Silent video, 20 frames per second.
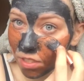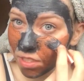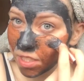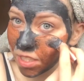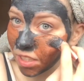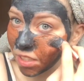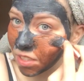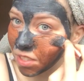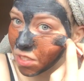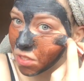
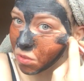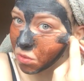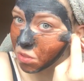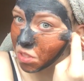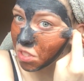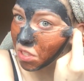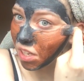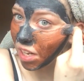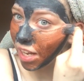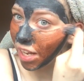until it's all
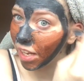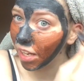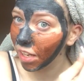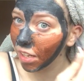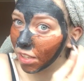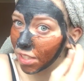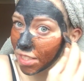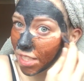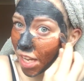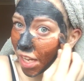too late
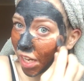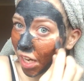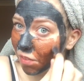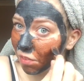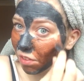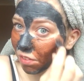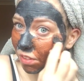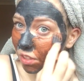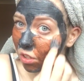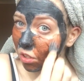and I take
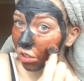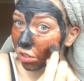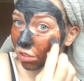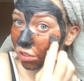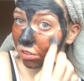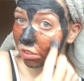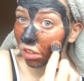everything off.